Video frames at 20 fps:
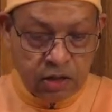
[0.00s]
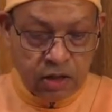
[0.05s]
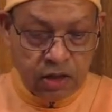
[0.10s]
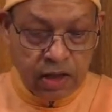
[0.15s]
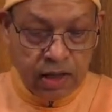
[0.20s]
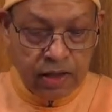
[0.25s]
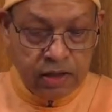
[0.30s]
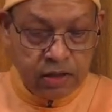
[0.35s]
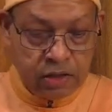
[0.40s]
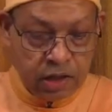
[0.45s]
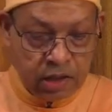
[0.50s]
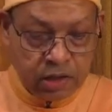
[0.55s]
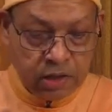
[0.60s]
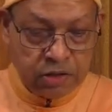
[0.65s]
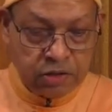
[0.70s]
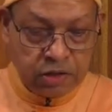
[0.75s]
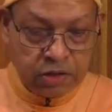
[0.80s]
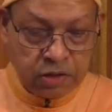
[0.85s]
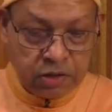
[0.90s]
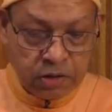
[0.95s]
and
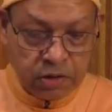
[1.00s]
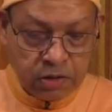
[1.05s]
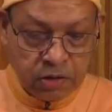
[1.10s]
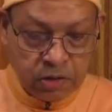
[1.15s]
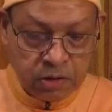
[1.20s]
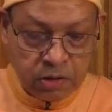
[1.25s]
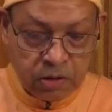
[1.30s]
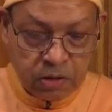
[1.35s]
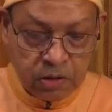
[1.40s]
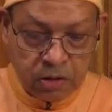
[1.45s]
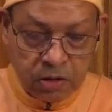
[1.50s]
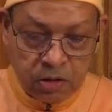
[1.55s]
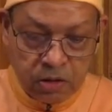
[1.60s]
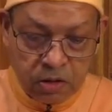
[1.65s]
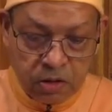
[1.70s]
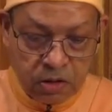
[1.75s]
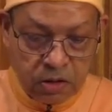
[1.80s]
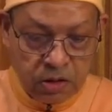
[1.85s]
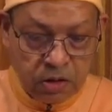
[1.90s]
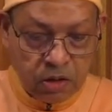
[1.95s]
Narendra,
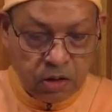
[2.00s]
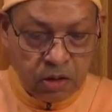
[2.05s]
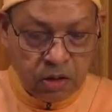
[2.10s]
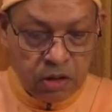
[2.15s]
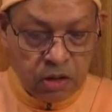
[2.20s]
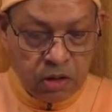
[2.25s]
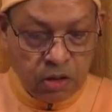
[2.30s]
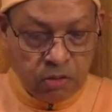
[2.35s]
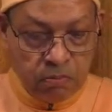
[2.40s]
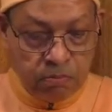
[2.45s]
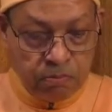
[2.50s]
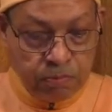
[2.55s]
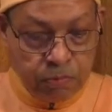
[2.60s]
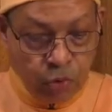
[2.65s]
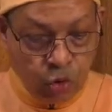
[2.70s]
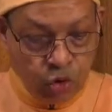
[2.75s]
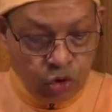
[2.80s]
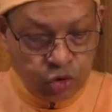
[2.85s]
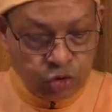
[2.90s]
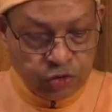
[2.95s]

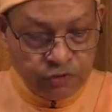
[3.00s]
both